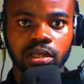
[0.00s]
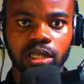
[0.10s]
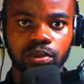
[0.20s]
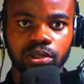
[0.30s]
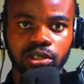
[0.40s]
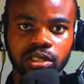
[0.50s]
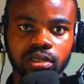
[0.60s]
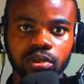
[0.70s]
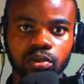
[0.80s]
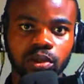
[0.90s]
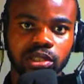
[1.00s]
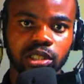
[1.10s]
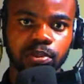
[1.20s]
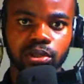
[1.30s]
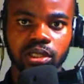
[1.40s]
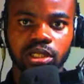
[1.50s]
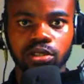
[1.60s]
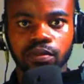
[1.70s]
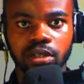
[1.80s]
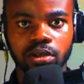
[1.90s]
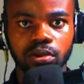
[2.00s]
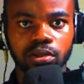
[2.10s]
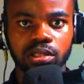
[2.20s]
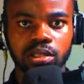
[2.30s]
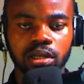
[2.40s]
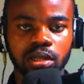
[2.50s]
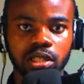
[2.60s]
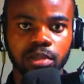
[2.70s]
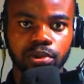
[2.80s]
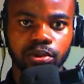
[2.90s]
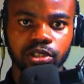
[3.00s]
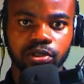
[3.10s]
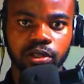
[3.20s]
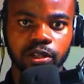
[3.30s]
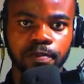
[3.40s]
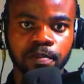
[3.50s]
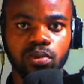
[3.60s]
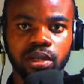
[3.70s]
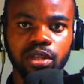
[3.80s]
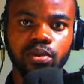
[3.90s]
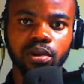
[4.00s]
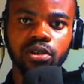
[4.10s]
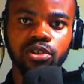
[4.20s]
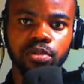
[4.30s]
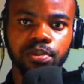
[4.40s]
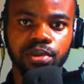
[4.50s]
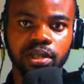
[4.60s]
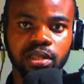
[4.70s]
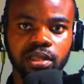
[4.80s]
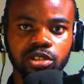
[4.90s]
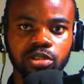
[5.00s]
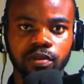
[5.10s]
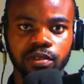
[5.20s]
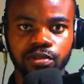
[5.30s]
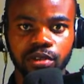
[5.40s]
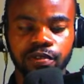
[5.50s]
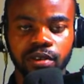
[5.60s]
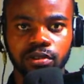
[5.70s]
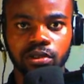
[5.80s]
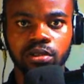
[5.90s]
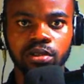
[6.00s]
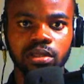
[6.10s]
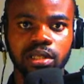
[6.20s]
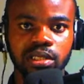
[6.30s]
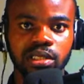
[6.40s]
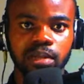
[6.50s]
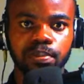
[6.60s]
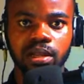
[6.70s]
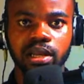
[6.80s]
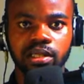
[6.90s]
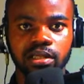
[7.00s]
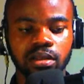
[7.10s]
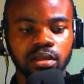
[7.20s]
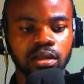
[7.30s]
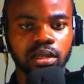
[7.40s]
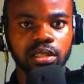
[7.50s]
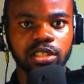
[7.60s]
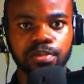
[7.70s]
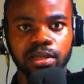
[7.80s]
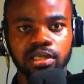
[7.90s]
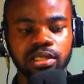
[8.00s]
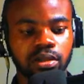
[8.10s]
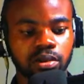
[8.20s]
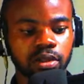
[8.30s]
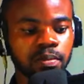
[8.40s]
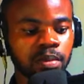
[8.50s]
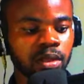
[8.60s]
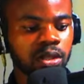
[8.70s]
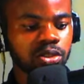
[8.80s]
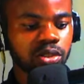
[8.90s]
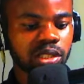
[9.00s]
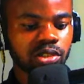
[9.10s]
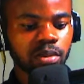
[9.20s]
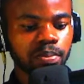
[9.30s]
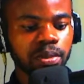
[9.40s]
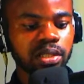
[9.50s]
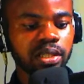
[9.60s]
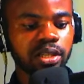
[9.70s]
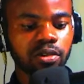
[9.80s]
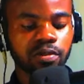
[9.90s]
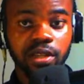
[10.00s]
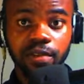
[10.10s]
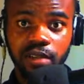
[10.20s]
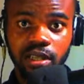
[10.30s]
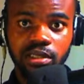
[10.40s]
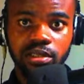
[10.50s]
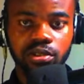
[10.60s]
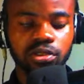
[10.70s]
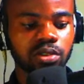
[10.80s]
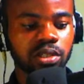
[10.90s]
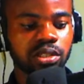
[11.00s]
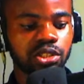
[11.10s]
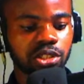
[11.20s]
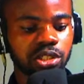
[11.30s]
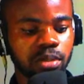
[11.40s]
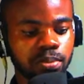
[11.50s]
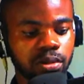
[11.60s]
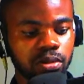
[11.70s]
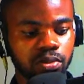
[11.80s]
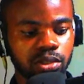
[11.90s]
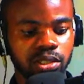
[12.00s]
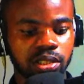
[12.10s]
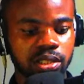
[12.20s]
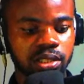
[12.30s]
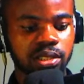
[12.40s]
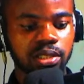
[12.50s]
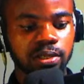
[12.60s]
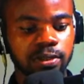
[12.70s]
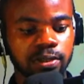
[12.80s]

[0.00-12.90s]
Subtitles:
that I was using when I was approaching each of the chords in the progression, okay? We're equally going to be breaking down some of the riff and run that he applied in his playing style, okay? So he's actually playing the key of A flat, also known as G sharp, which is this.